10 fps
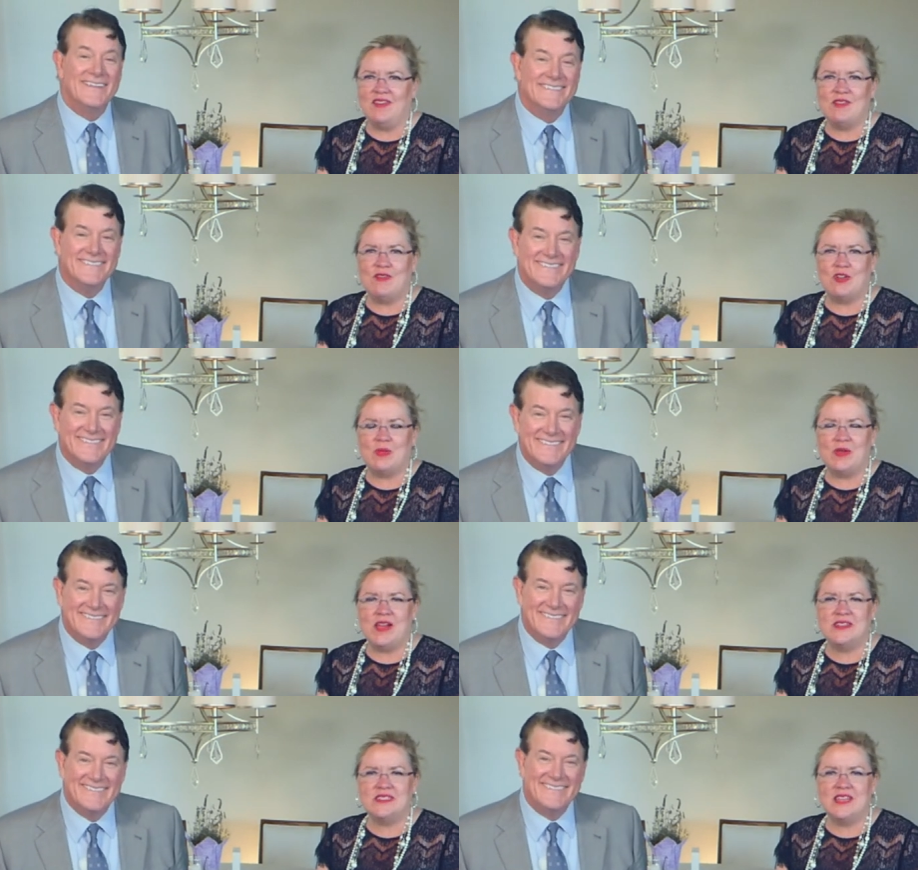Speaker 1: They have affordable
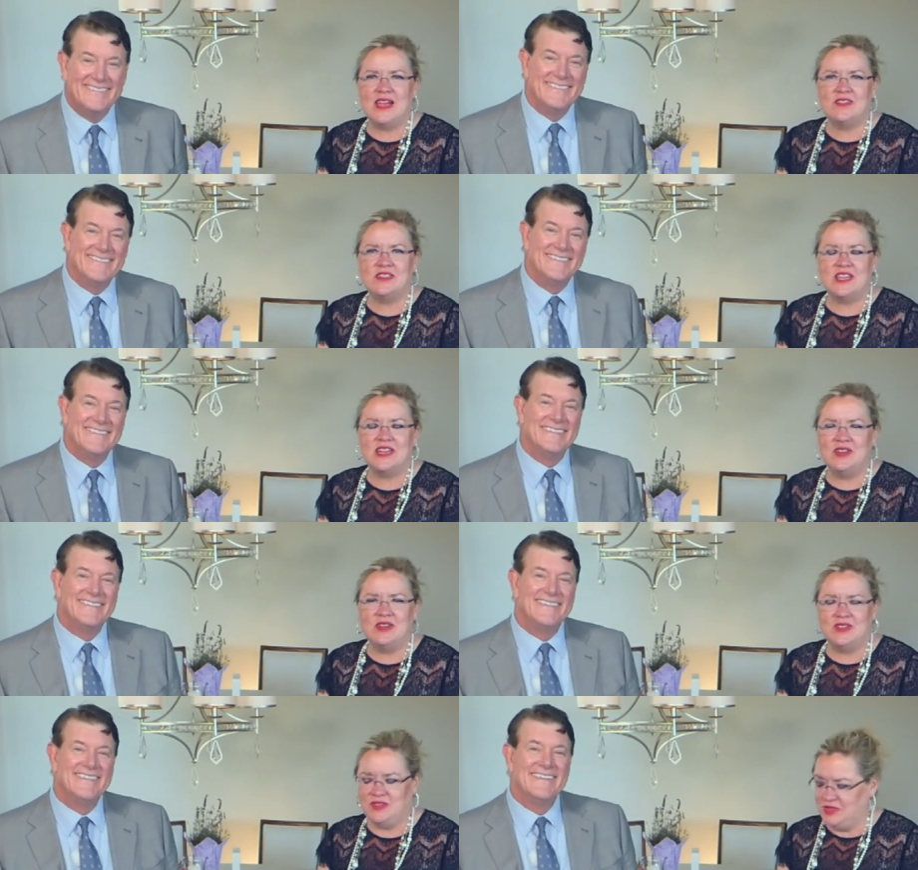housing. The average, I didn't
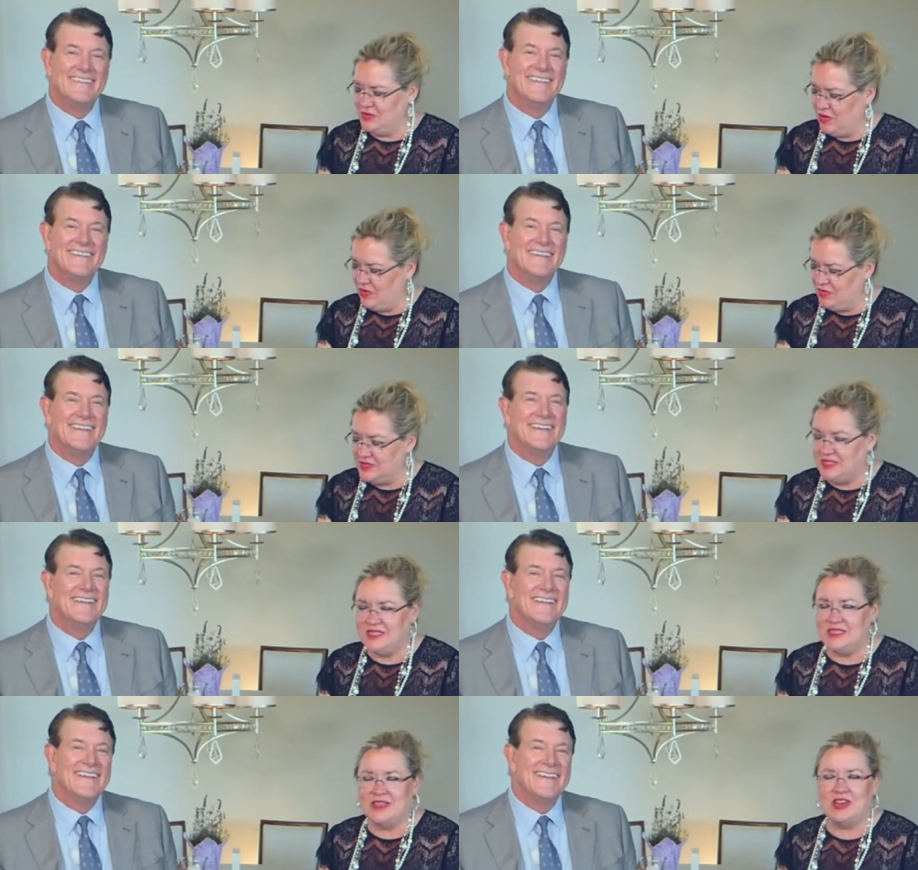do all the
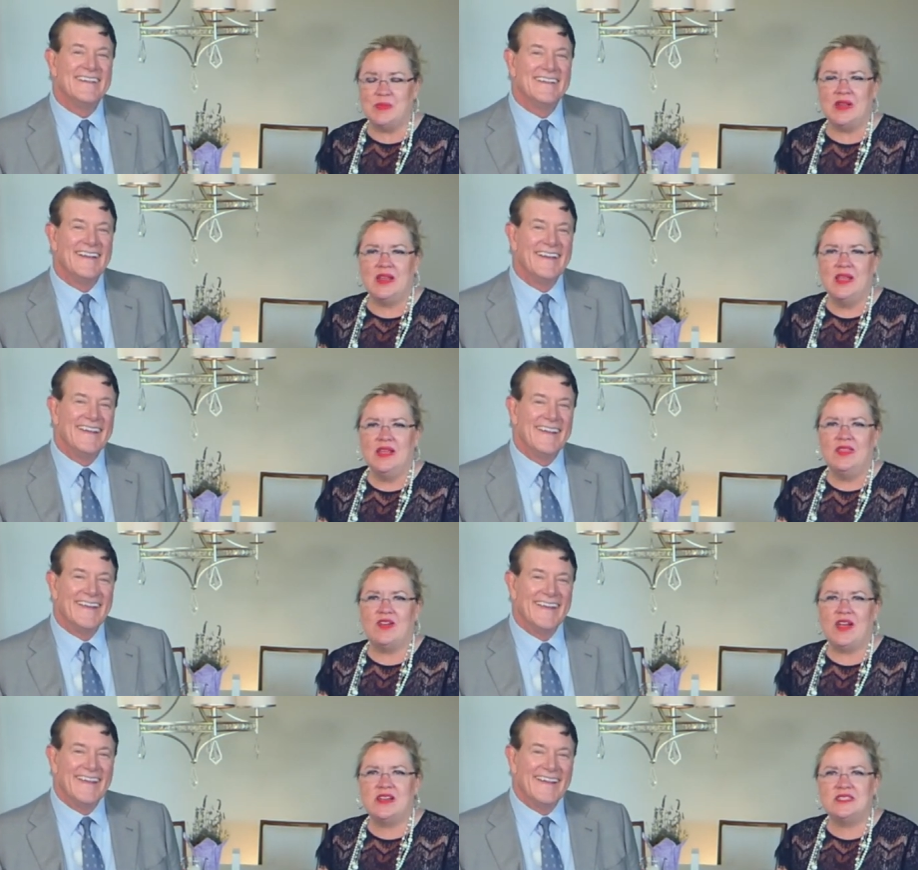detail here, but
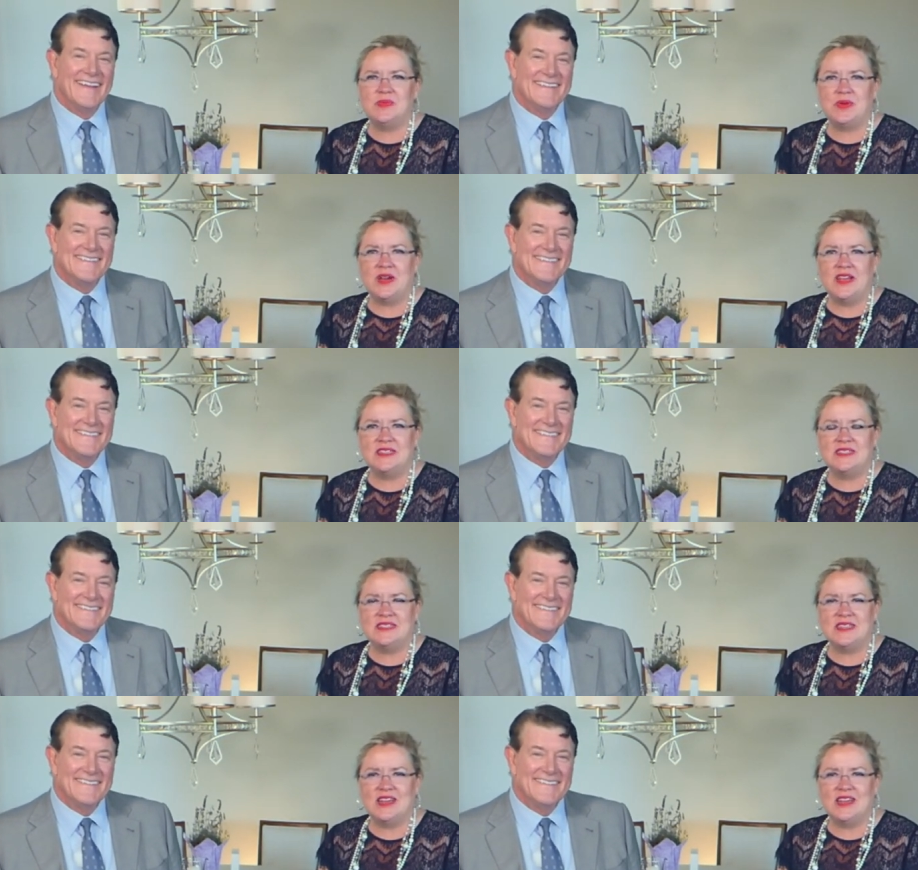their housing price is